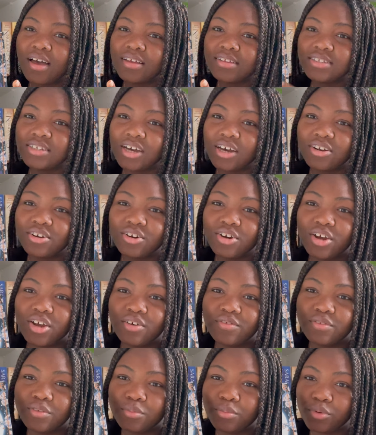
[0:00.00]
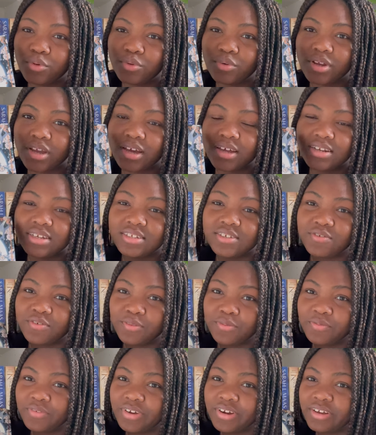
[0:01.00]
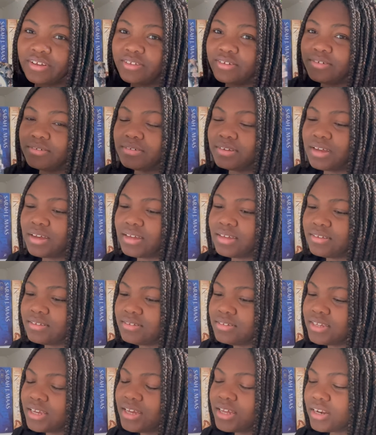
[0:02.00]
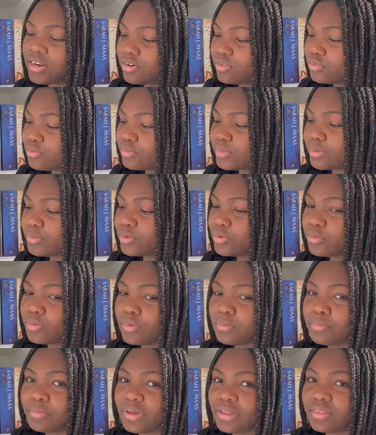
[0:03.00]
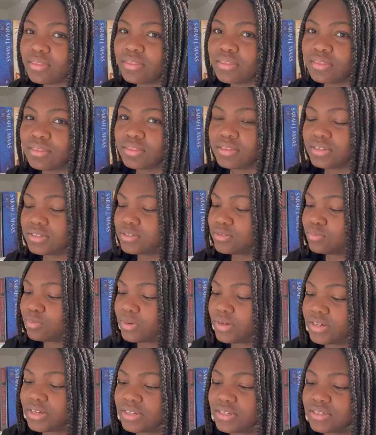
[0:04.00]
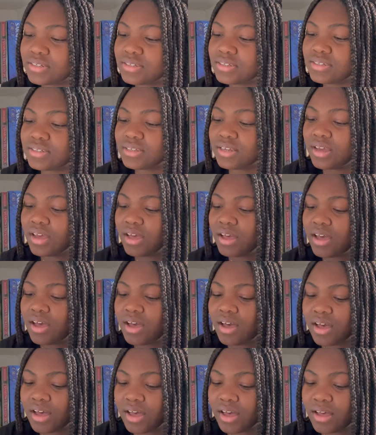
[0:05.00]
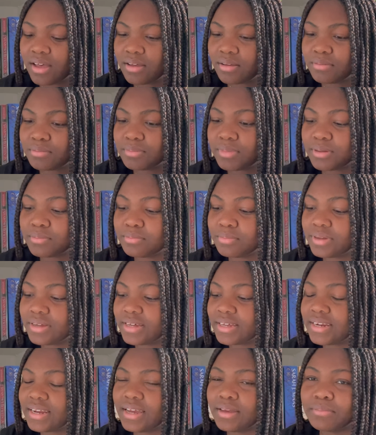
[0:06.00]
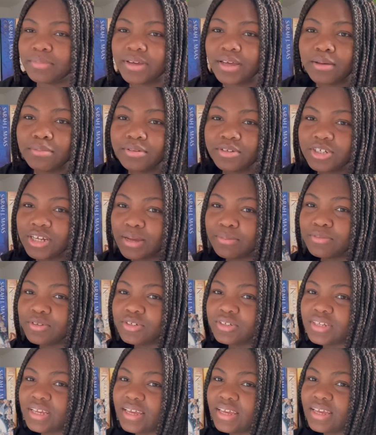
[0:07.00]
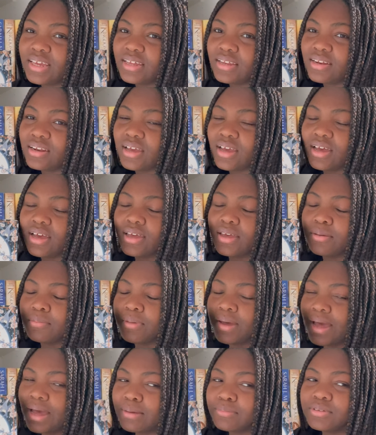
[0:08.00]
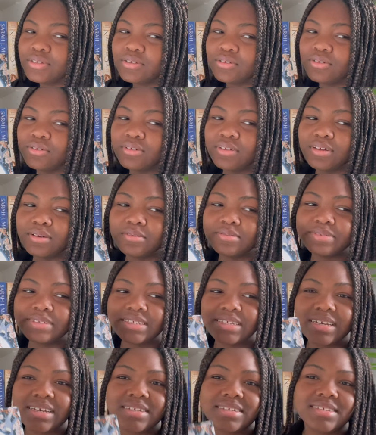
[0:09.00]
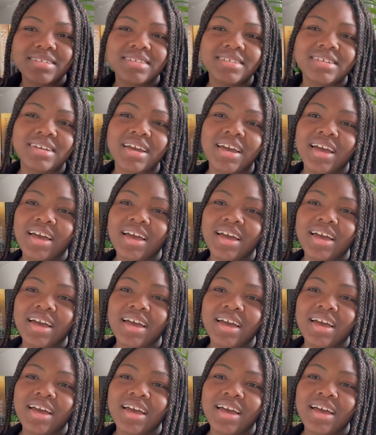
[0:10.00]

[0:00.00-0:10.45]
daughter of the moon goddess from Fairy Loot. I cannot remember what month this was, um, but I'm a couple chapters in. I am absolutely obsessed.